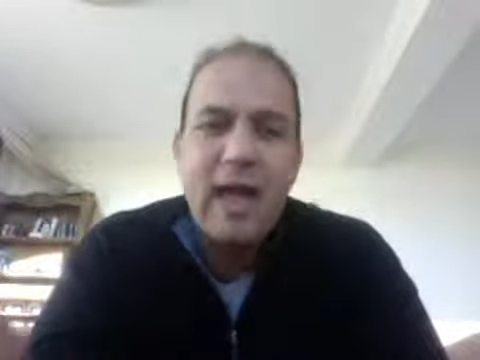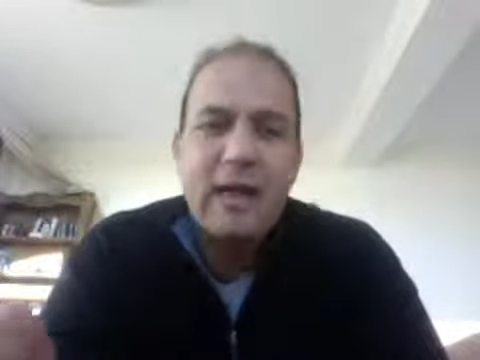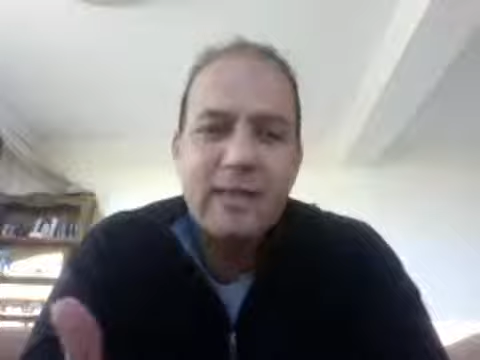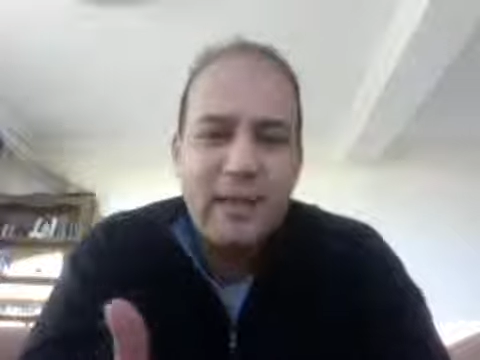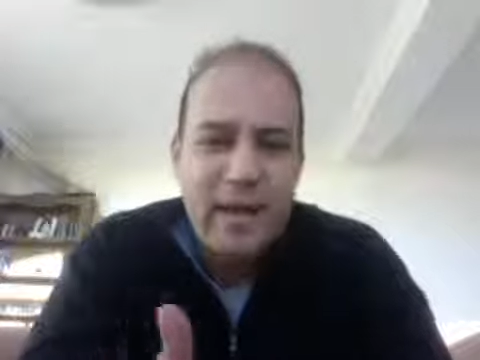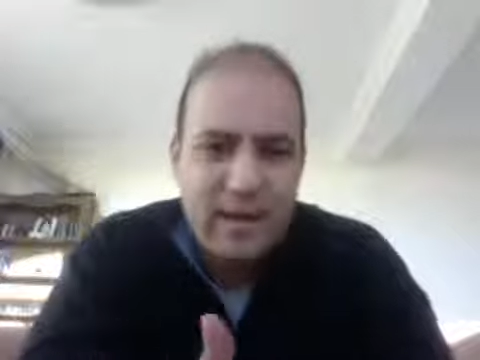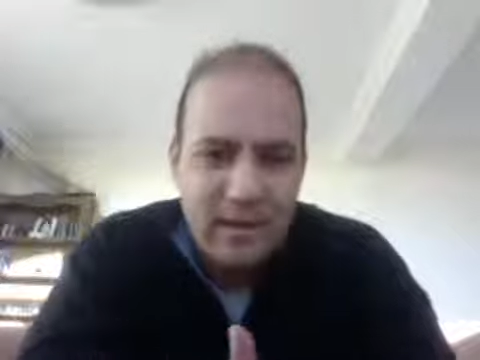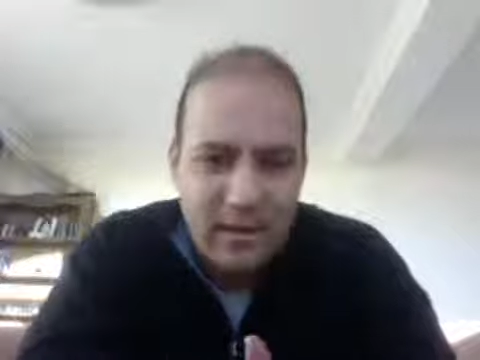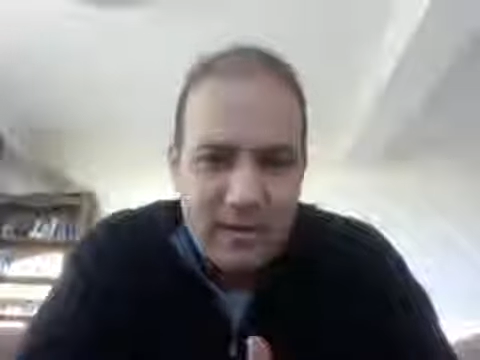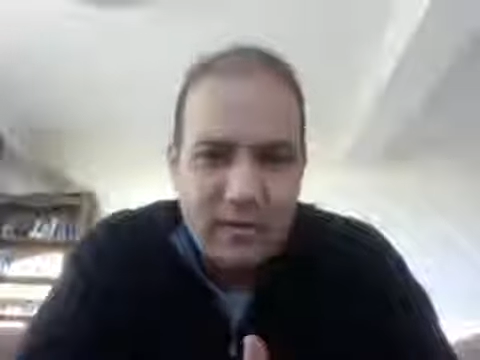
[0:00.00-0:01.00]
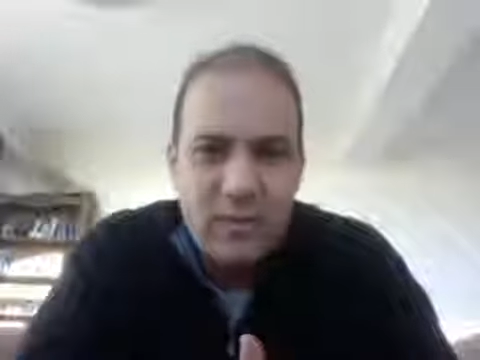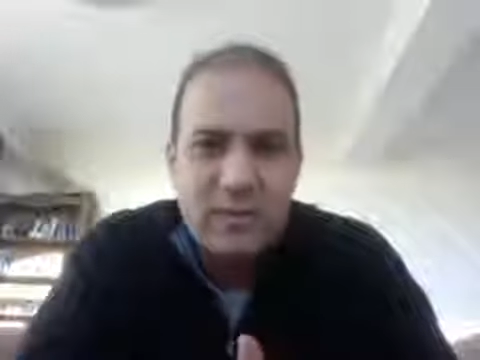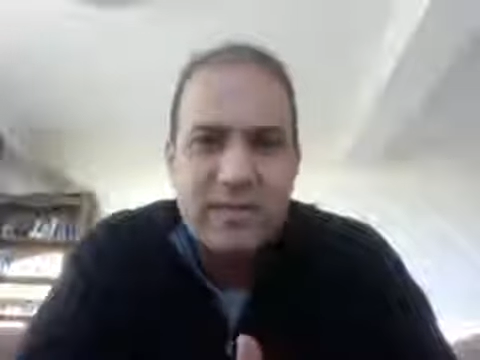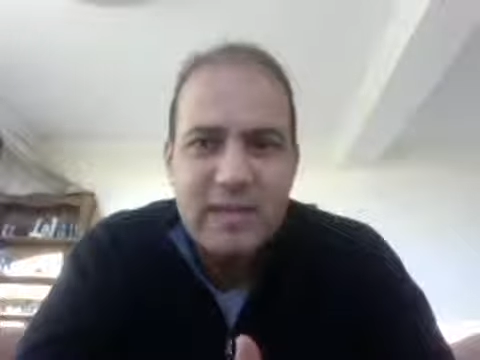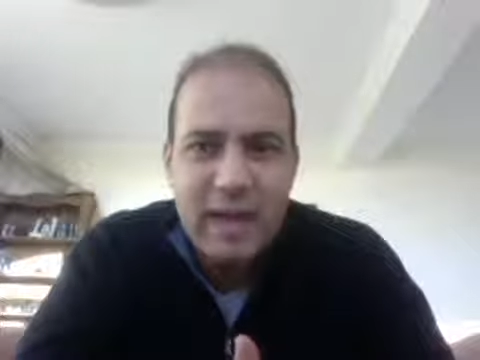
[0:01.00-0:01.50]
and then you
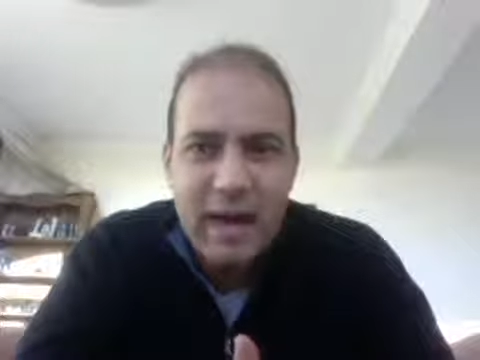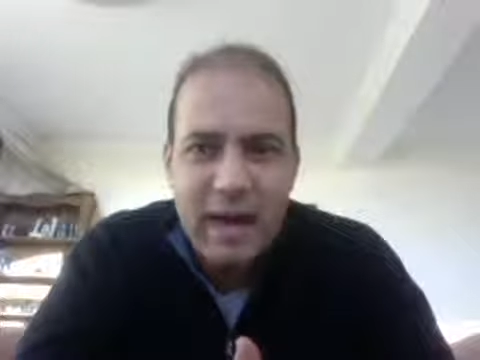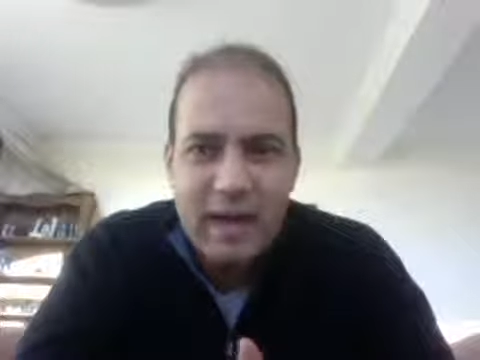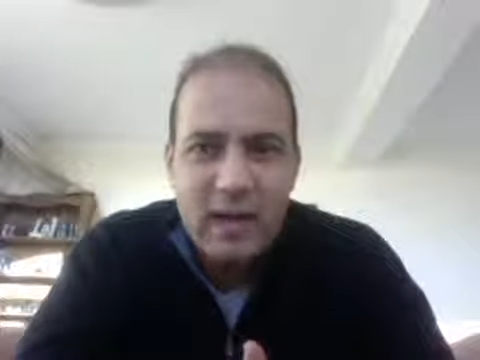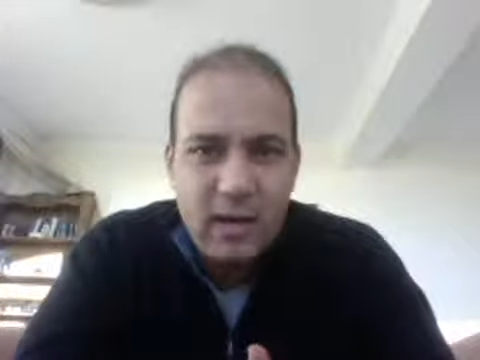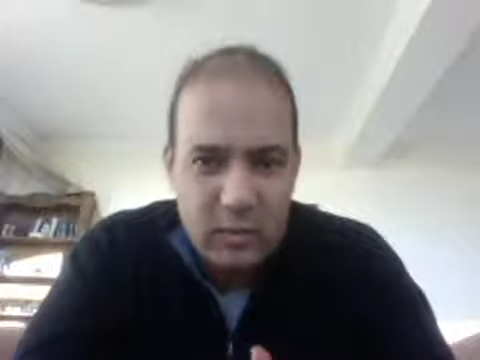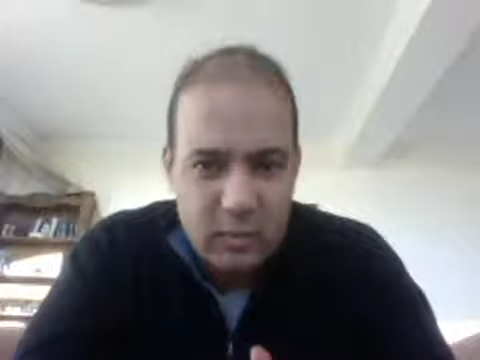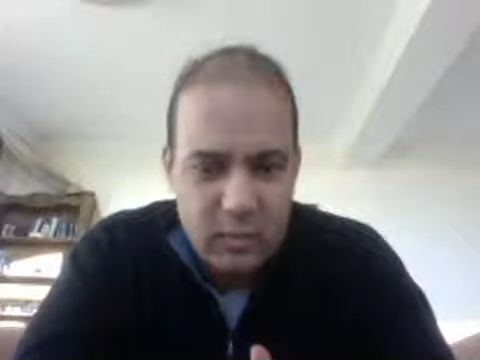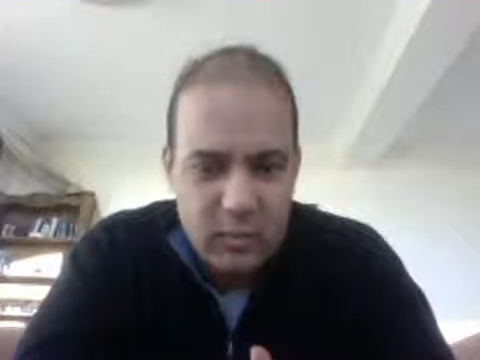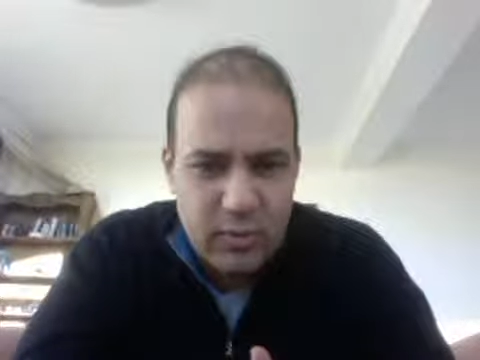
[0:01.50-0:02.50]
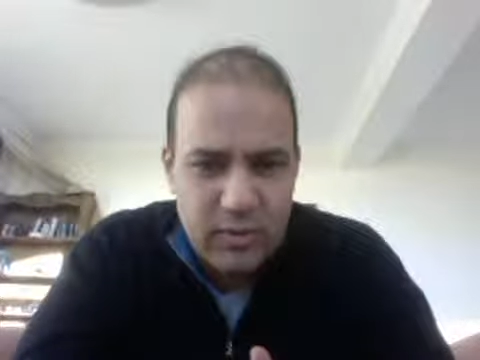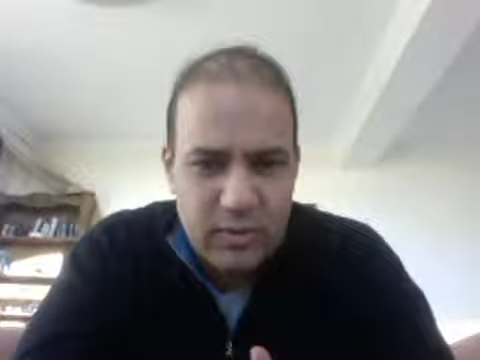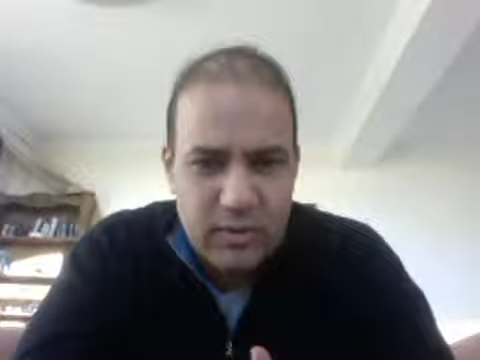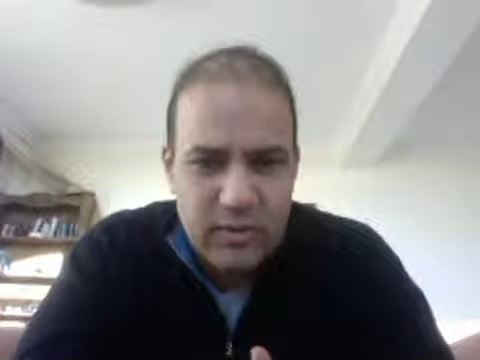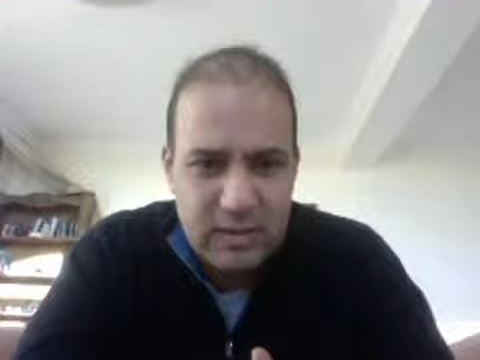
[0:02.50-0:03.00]
say hi to the
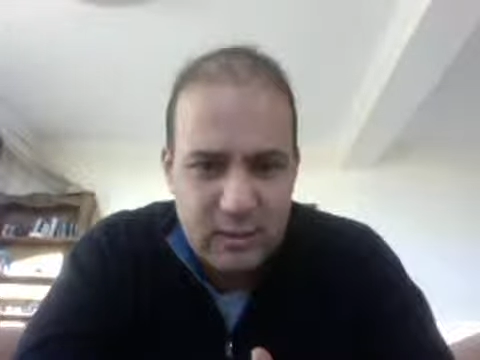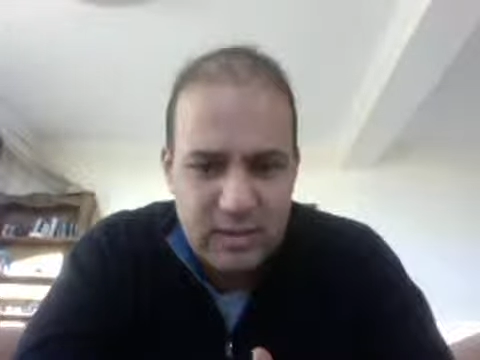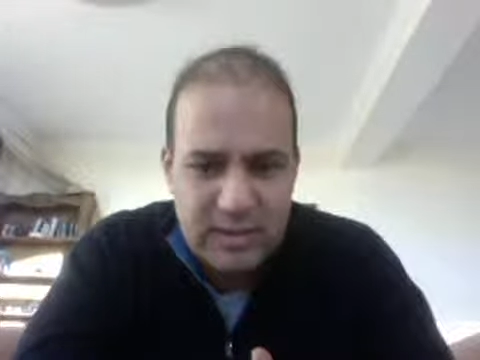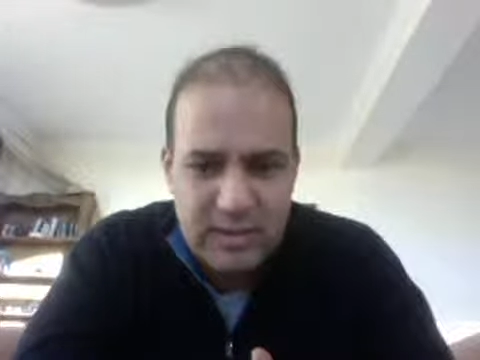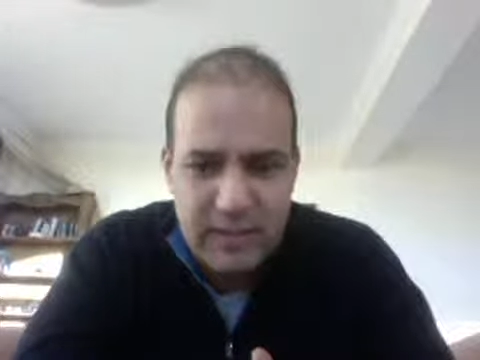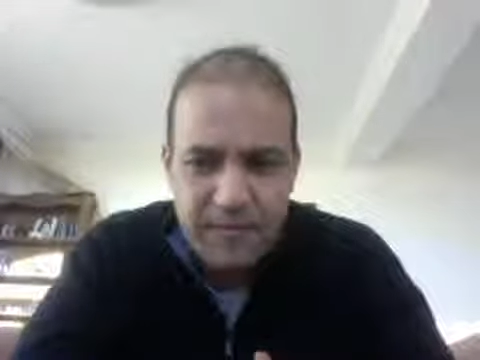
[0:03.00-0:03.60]
person that greets them.